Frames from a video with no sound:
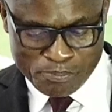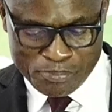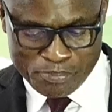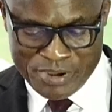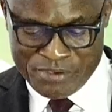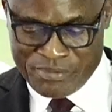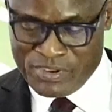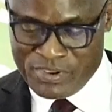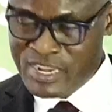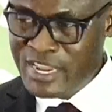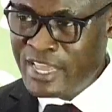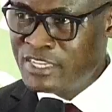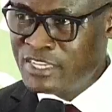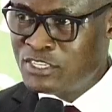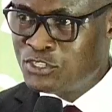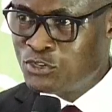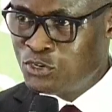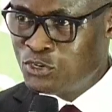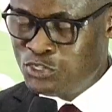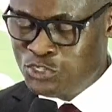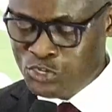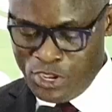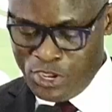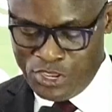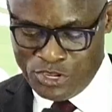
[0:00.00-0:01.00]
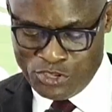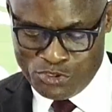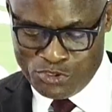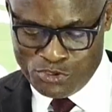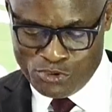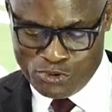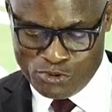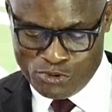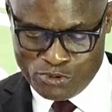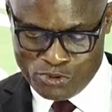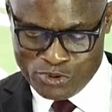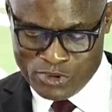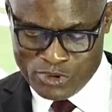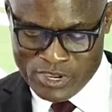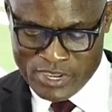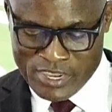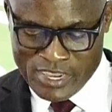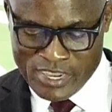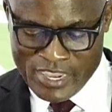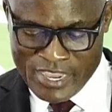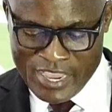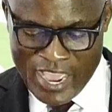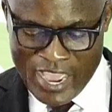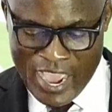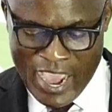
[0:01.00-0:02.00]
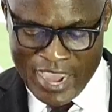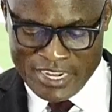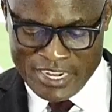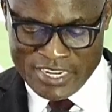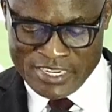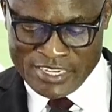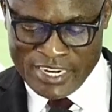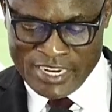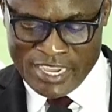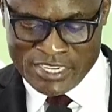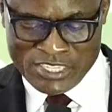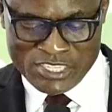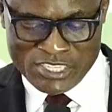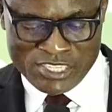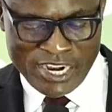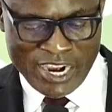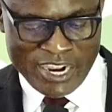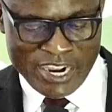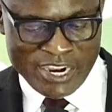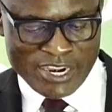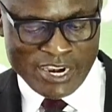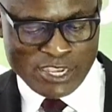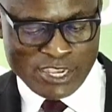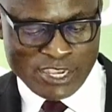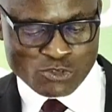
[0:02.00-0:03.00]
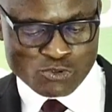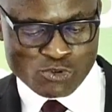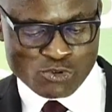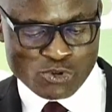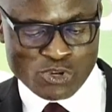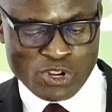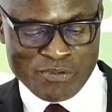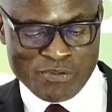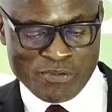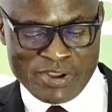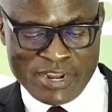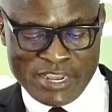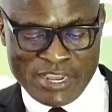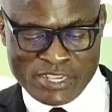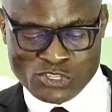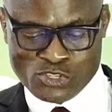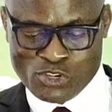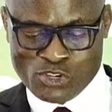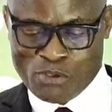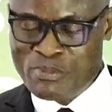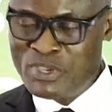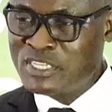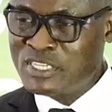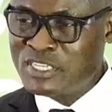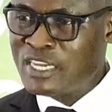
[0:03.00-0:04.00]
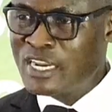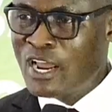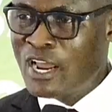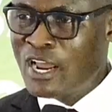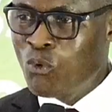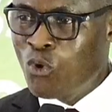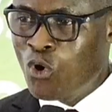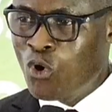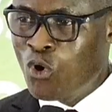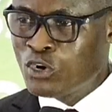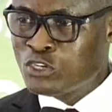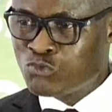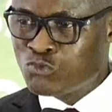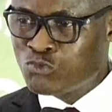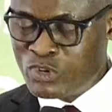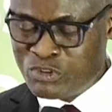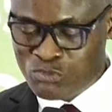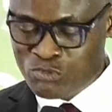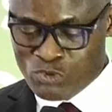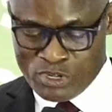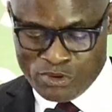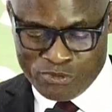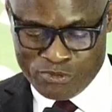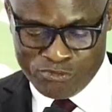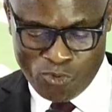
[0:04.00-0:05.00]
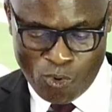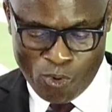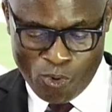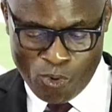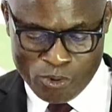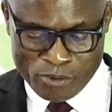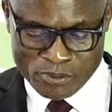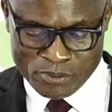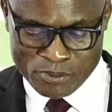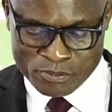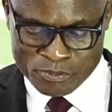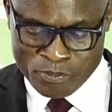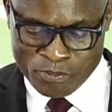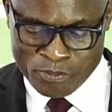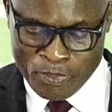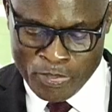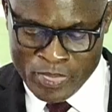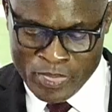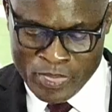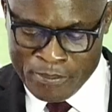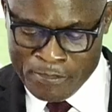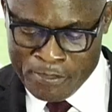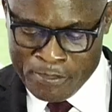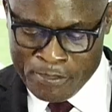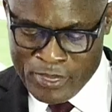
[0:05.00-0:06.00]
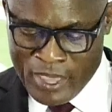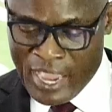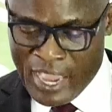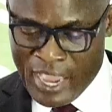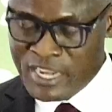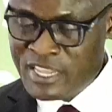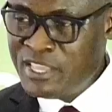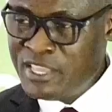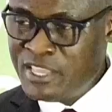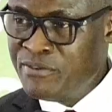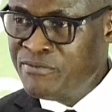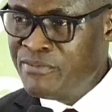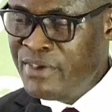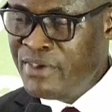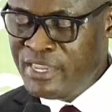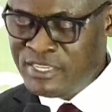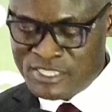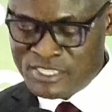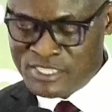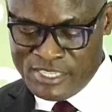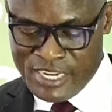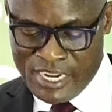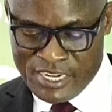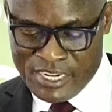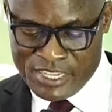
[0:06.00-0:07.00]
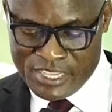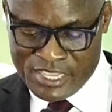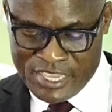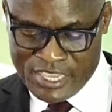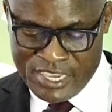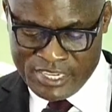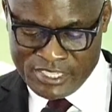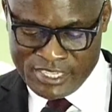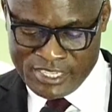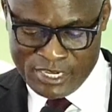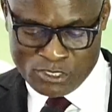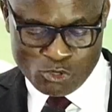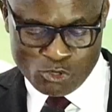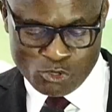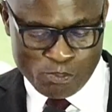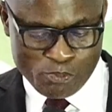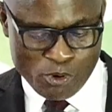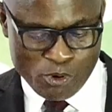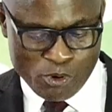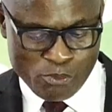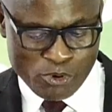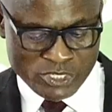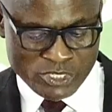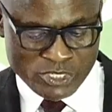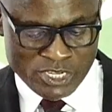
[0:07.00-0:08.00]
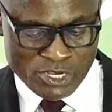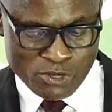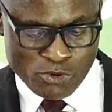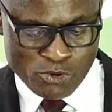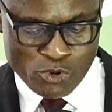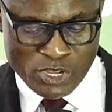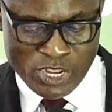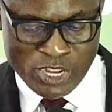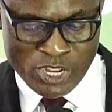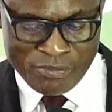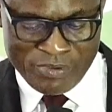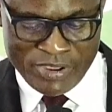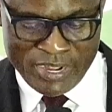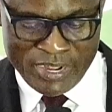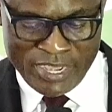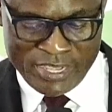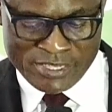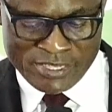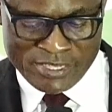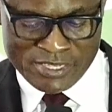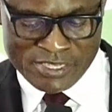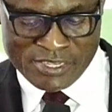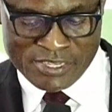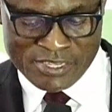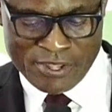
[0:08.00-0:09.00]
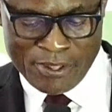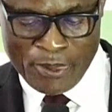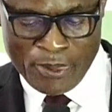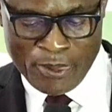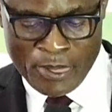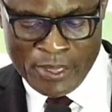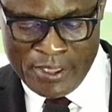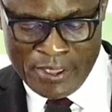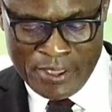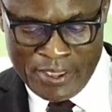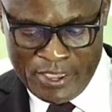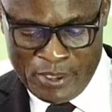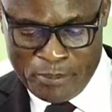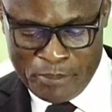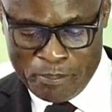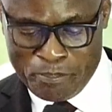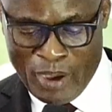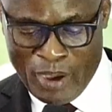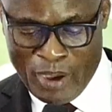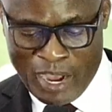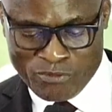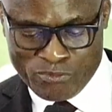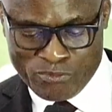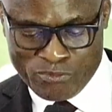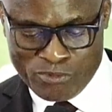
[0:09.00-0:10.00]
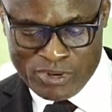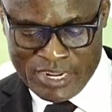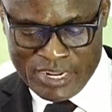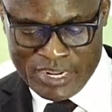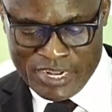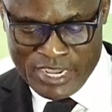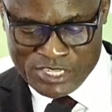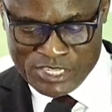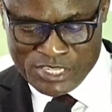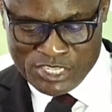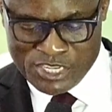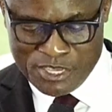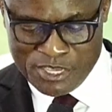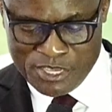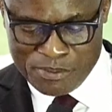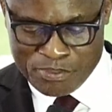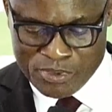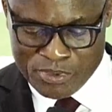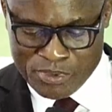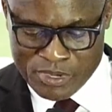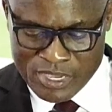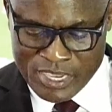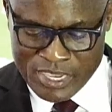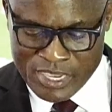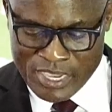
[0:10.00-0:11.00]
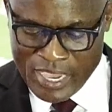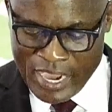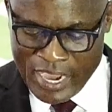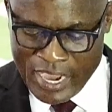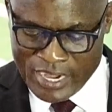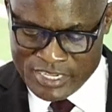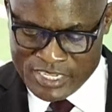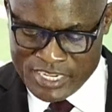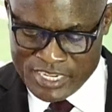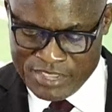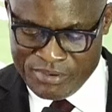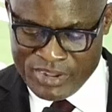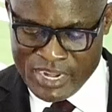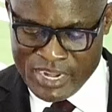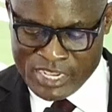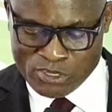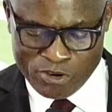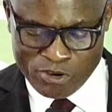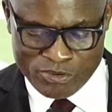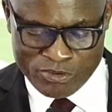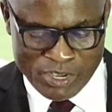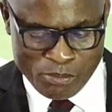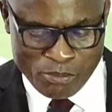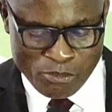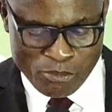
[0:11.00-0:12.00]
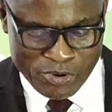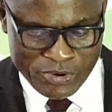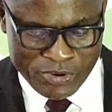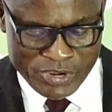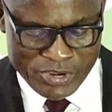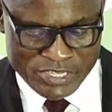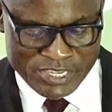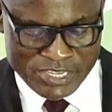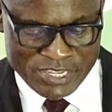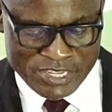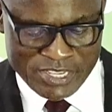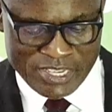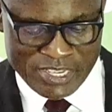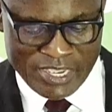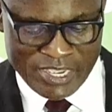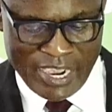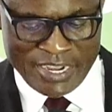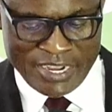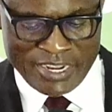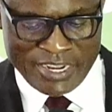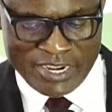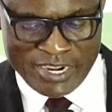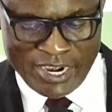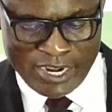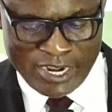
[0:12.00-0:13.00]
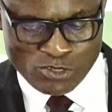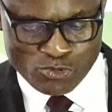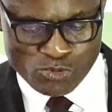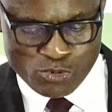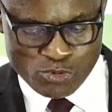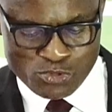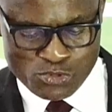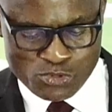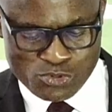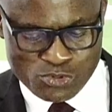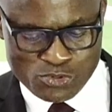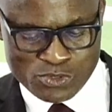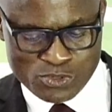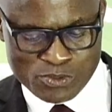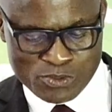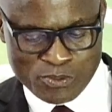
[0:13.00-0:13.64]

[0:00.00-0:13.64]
privilege to join you at the Nigerian Grassroots Governance Summit and Award 2024, an event dedicated to promoting good governance, impactful leadership, and dividend of democracy at the grassroots.